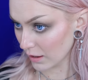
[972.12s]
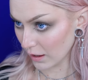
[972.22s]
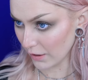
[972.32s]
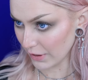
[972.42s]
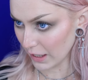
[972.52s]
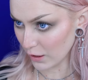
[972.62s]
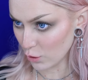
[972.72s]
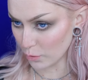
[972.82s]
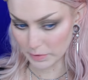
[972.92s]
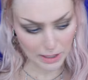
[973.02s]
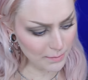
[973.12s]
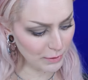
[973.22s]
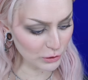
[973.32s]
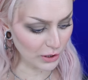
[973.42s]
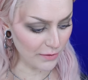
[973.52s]
have high hopes. I'm
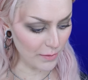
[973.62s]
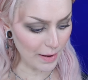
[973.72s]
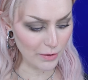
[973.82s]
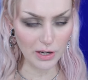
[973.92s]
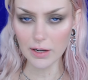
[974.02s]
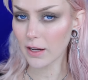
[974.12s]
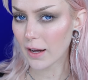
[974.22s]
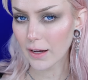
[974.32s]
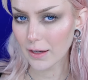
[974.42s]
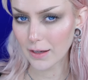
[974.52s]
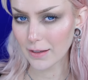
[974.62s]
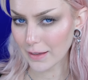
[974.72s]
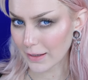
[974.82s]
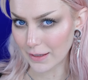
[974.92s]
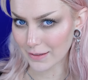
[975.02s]
positive about it. I
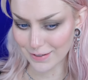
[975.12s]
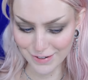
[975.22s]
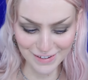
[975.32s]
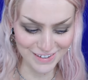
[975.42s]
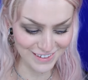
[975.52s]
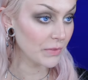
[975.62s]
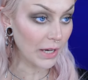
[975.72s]
like it.